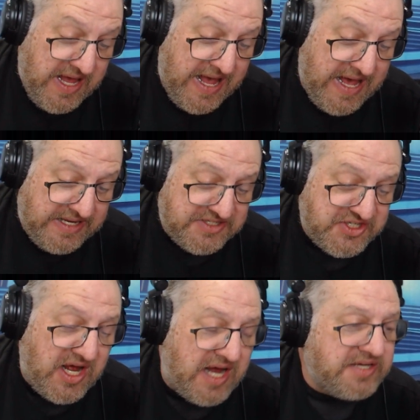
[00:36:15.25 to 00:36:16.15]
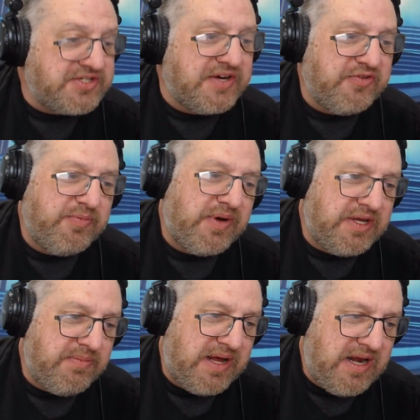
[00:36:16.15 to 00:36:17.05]
and he astonished
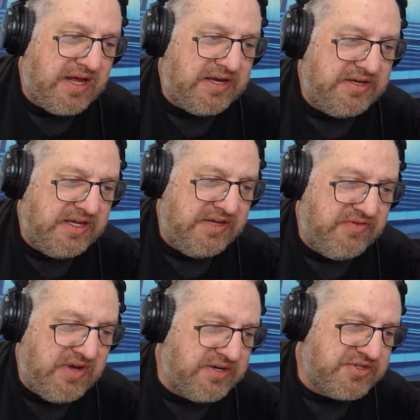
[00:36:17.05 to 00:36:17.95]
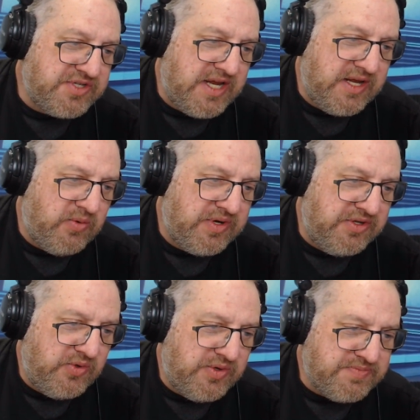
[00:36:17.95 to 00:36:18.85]
everybody by not even understanding what a
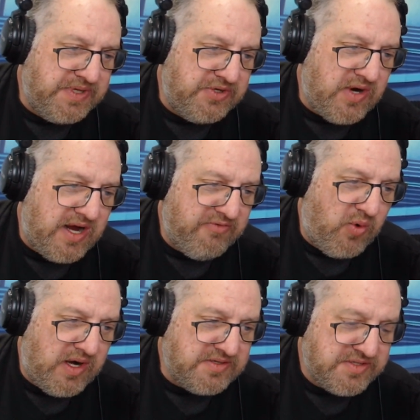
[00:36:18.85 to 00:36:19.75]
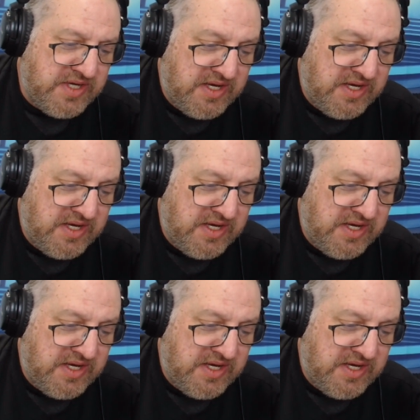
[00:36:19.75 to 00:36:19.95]
USB drive was.